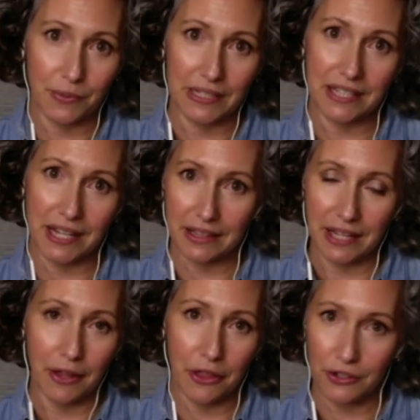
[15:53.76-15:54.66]
mm-hmm. take
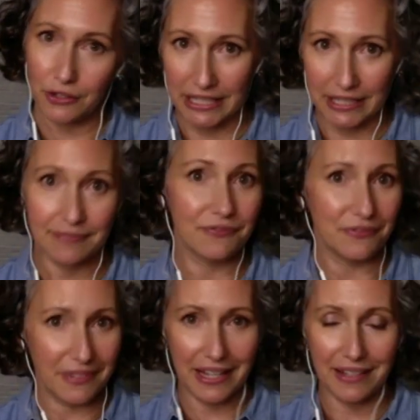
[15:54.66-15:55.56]
that thirty
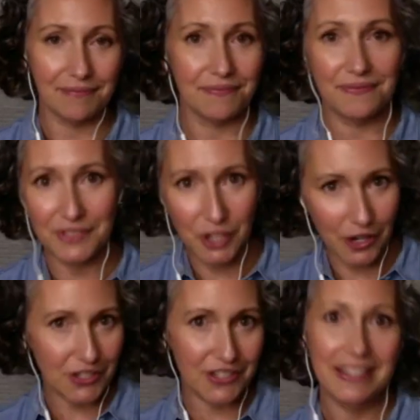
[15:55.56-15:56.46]
and
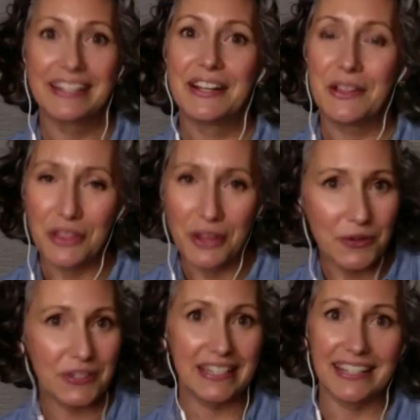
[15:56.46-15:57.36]
toss
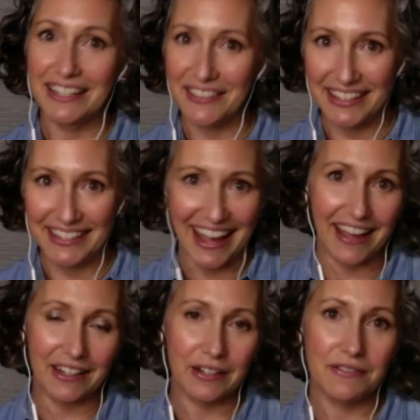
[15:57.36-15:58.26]
those in and then
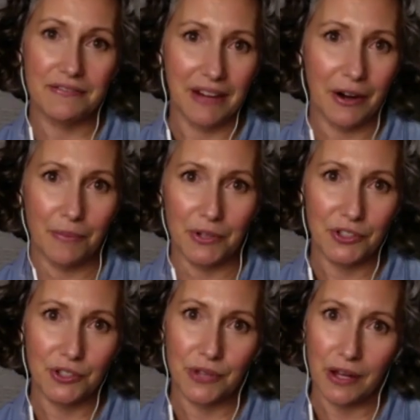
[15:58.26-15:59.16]
add almost
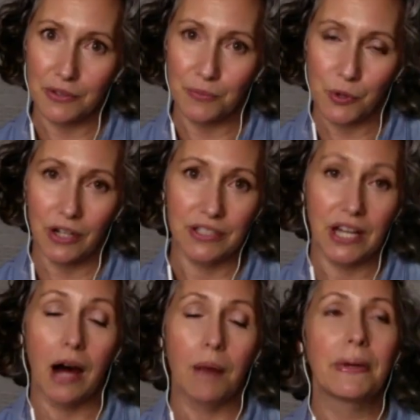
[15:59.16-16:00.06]
two thousand more on
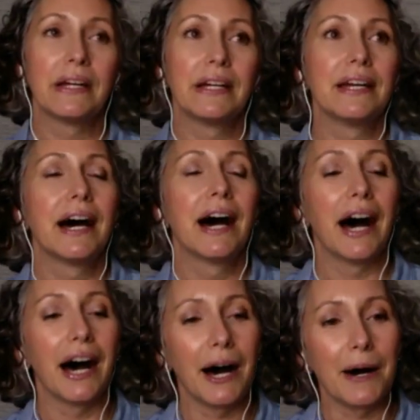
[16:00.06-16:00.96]
top. Yeah.
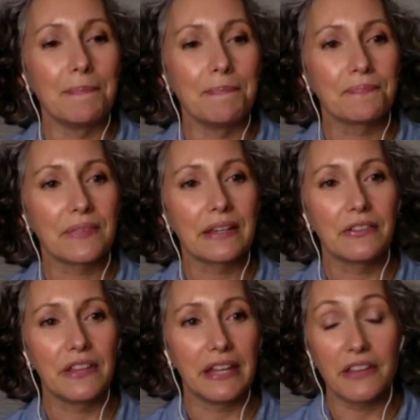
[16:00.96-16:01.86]
Um,
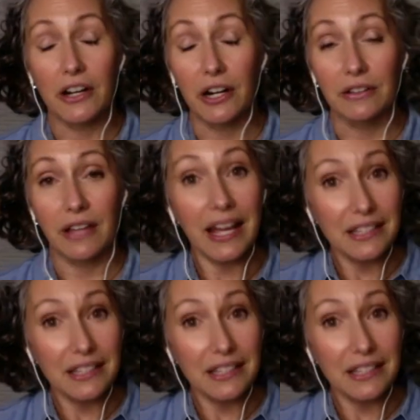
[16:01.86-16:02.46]
then there are lots of